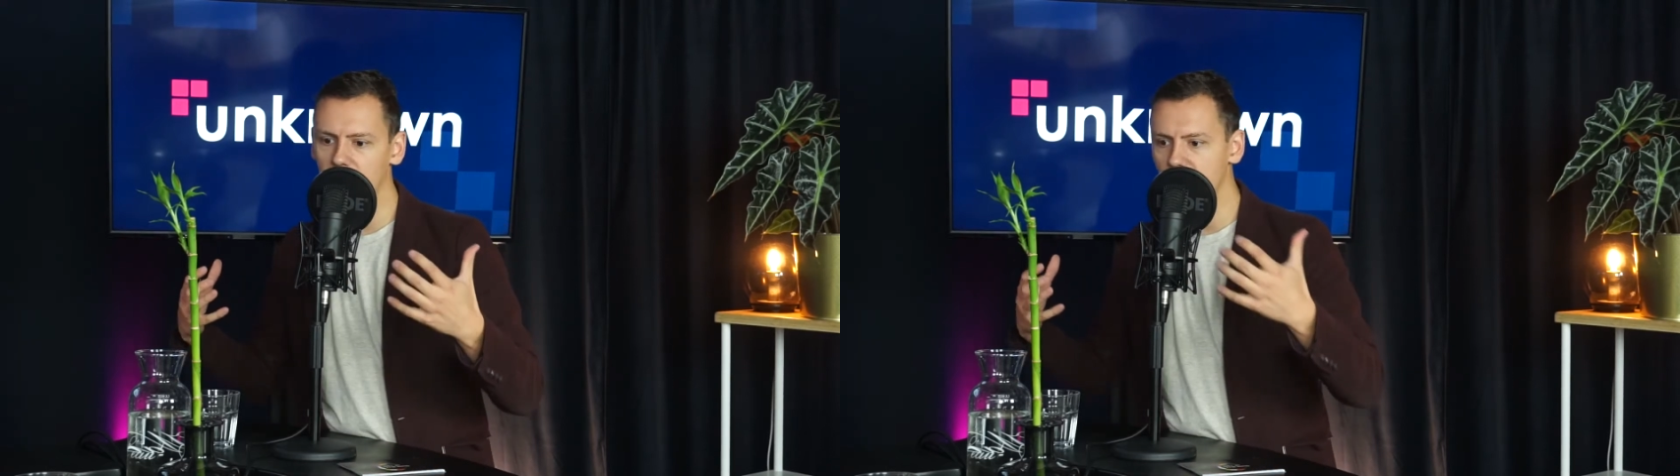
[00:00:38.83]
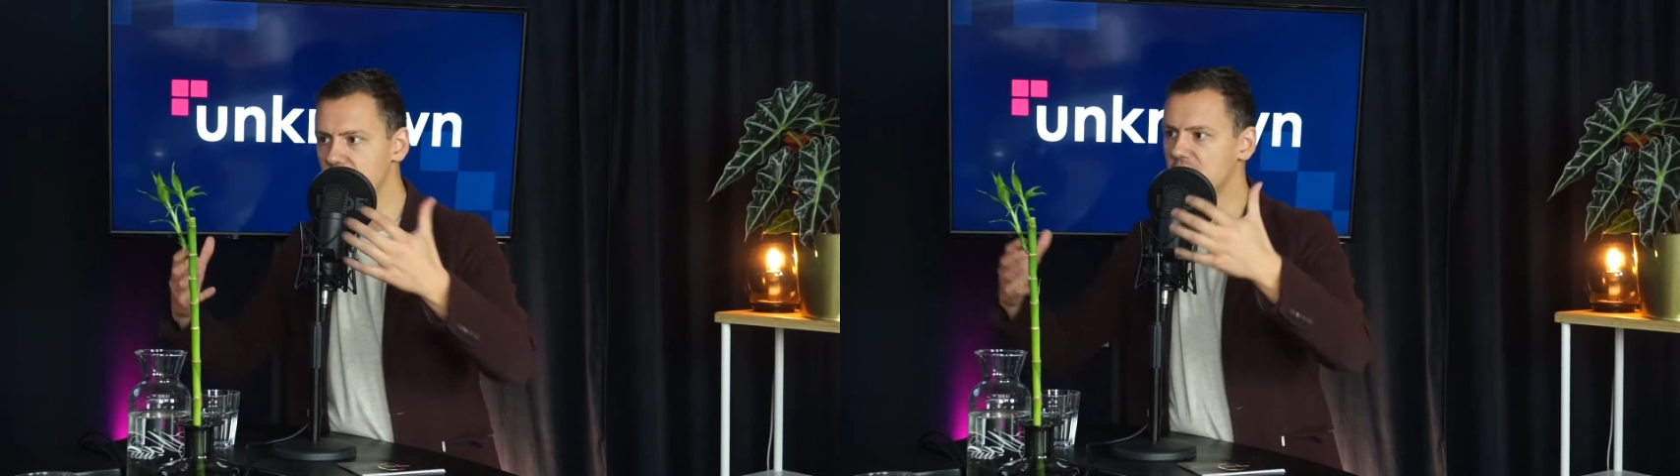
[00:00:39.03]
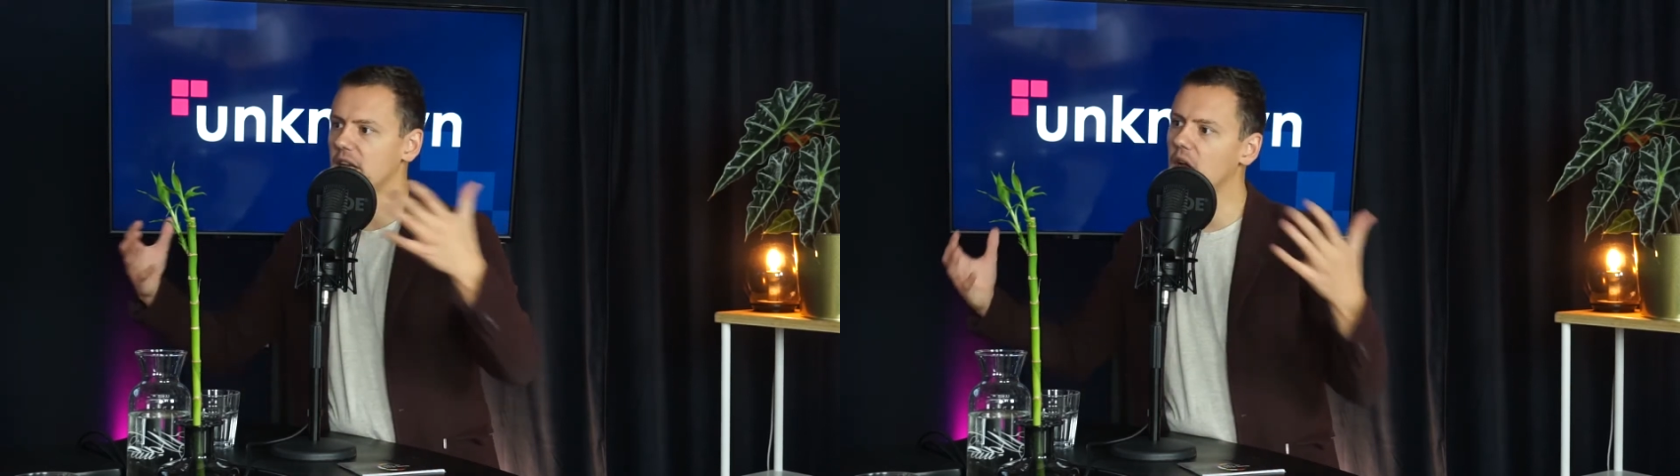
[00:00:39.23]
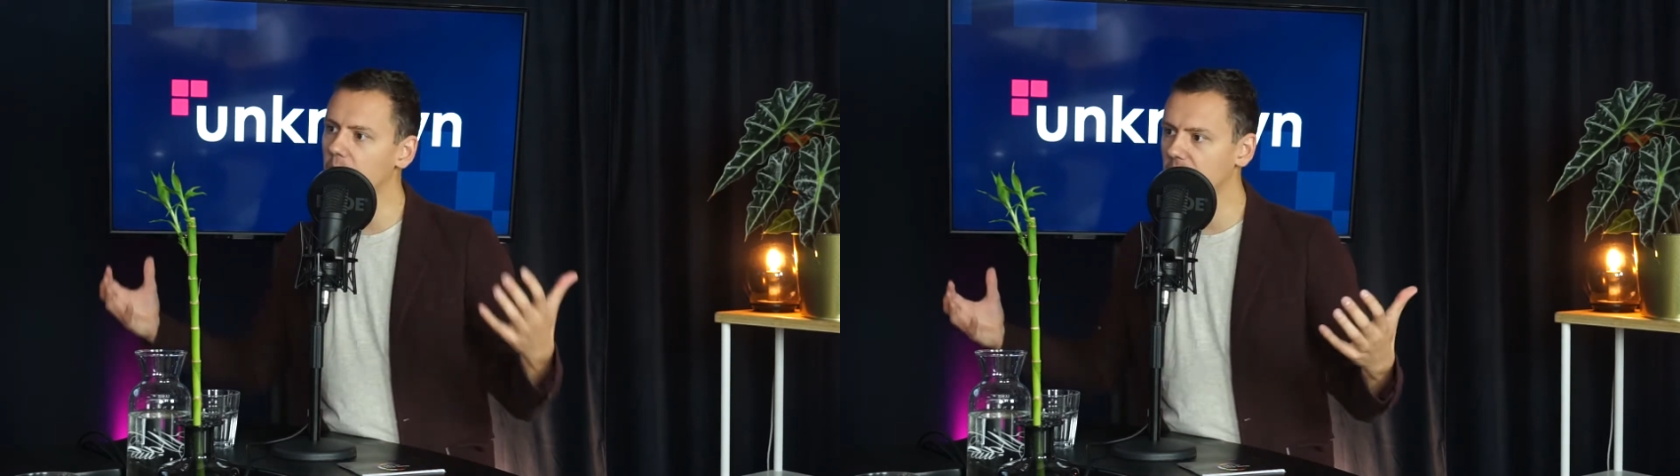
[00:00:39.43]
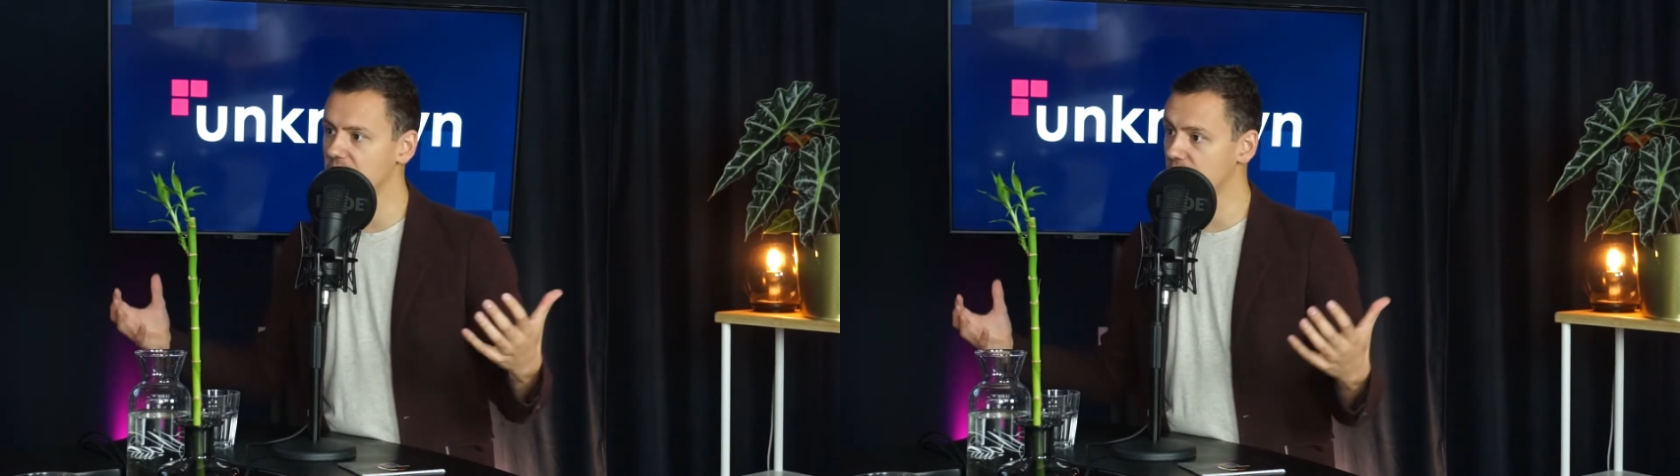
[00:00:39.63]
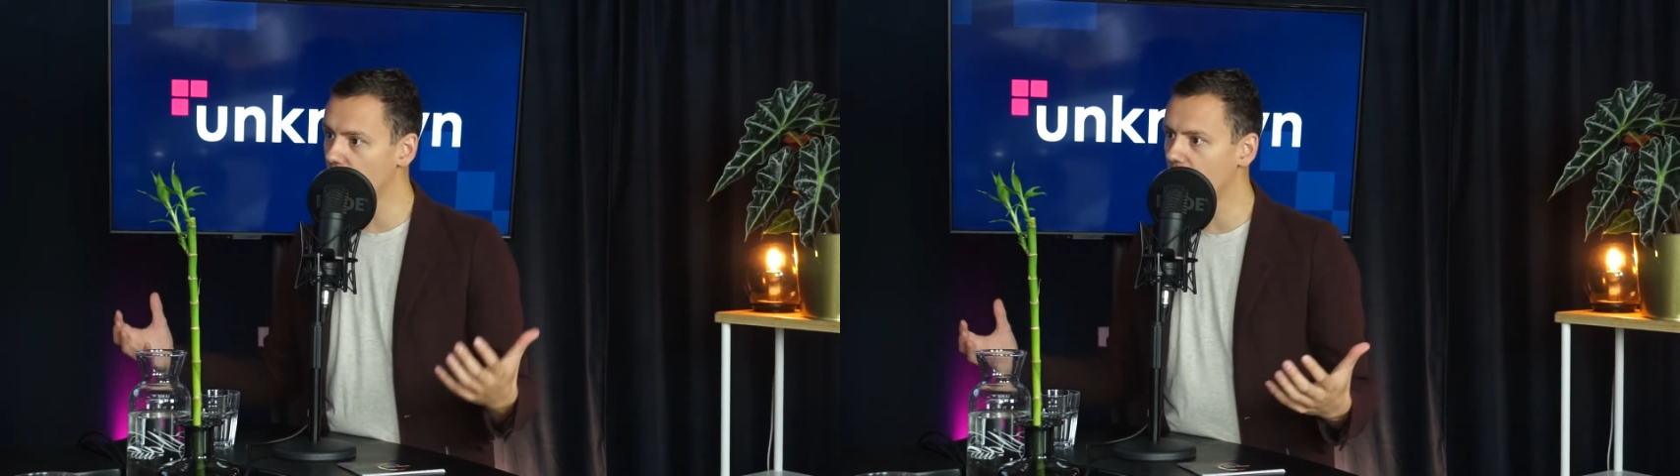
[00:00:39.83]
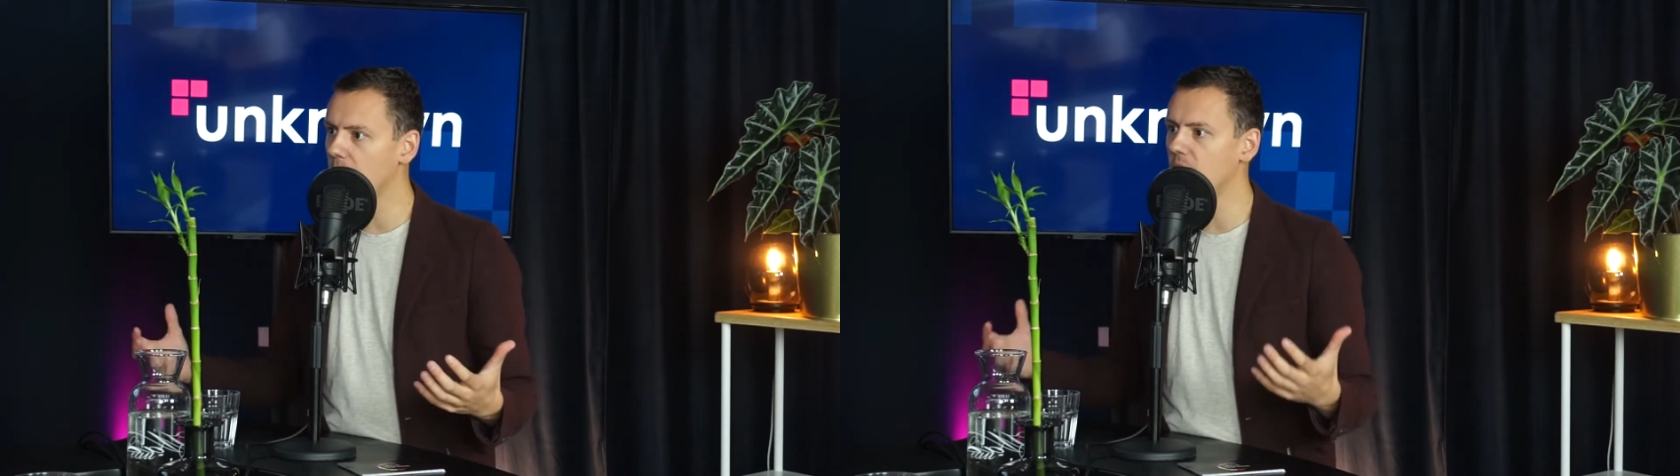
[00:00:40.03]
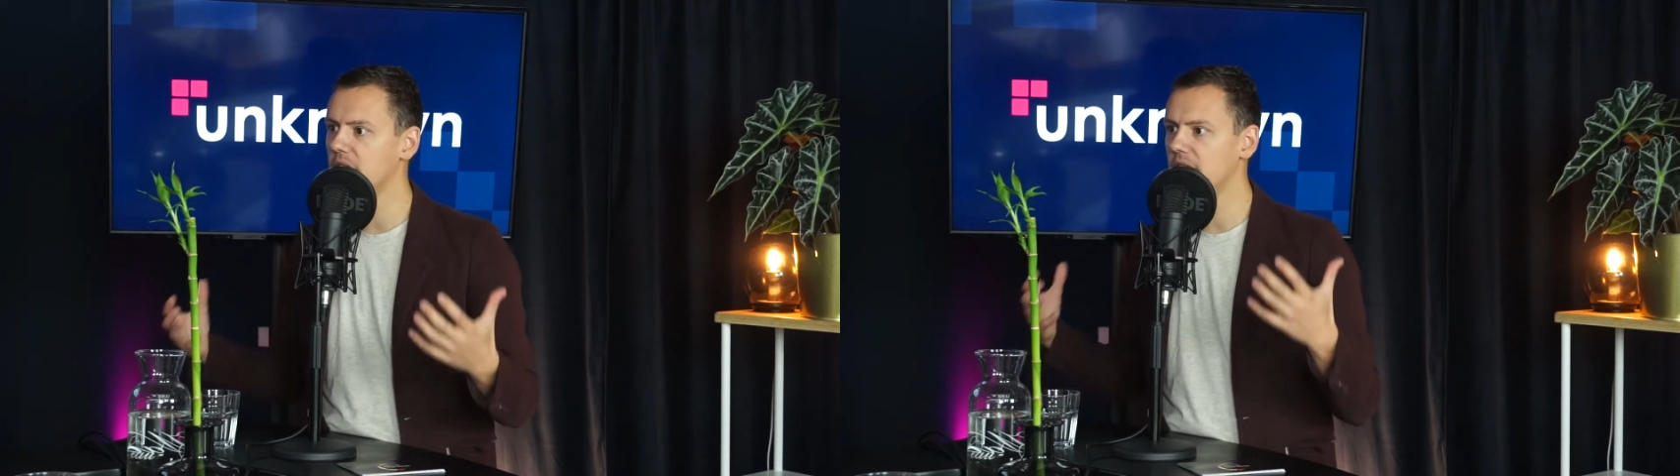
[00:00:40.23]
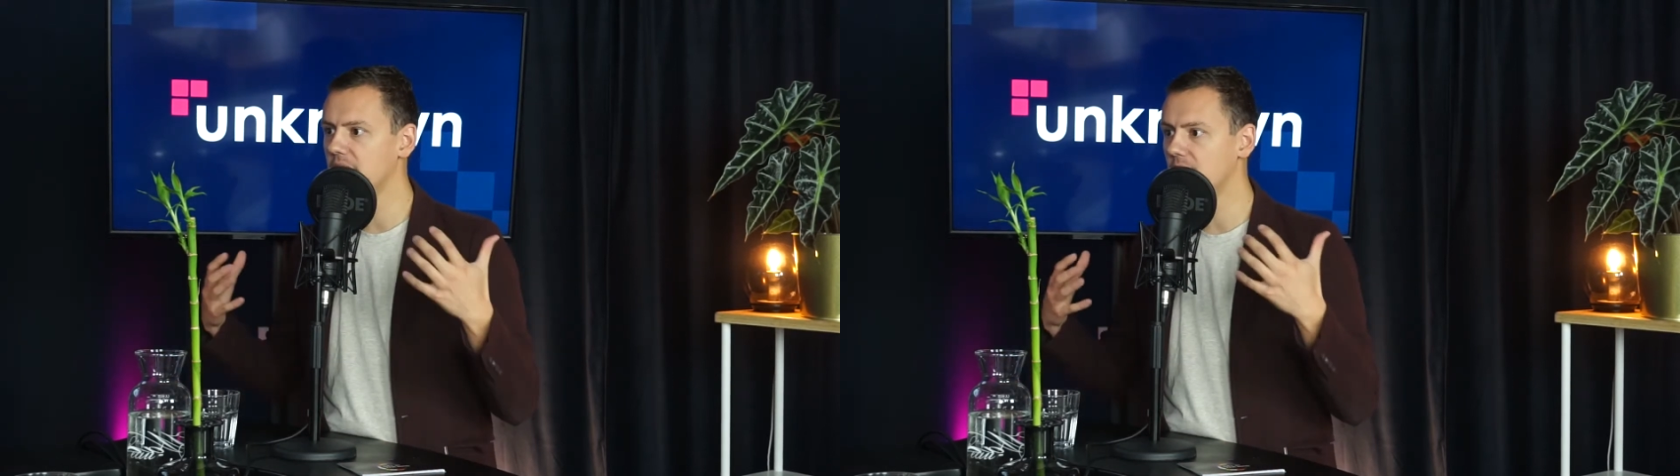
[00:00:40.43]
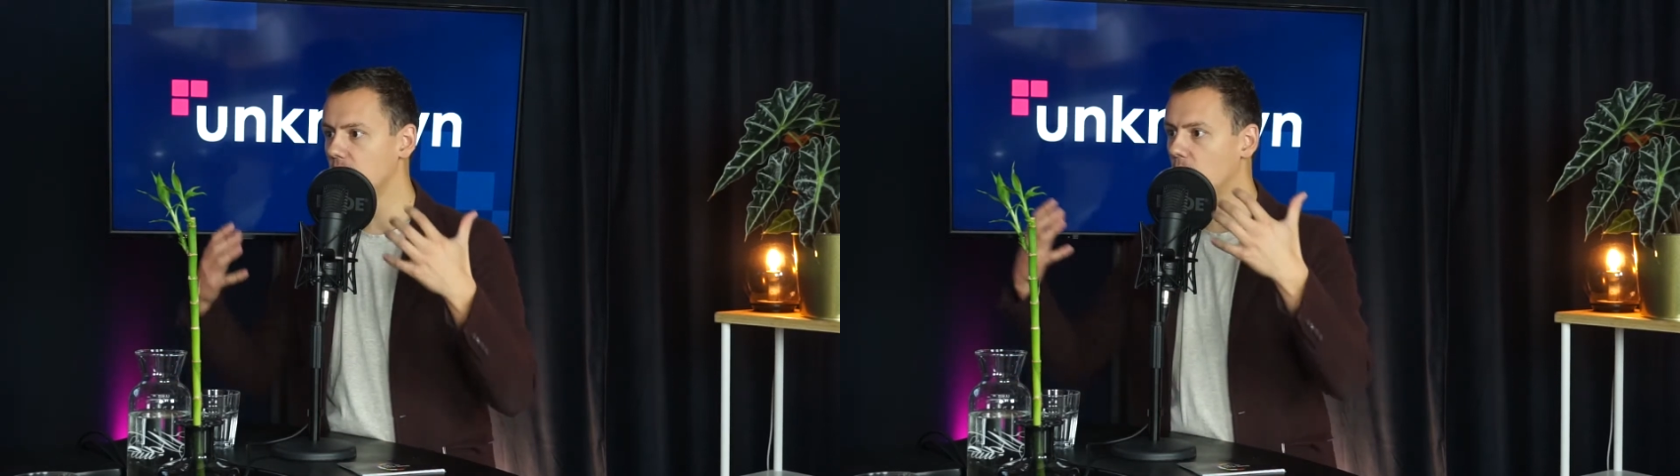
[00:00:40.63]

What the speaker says: you set up SolarMonkey,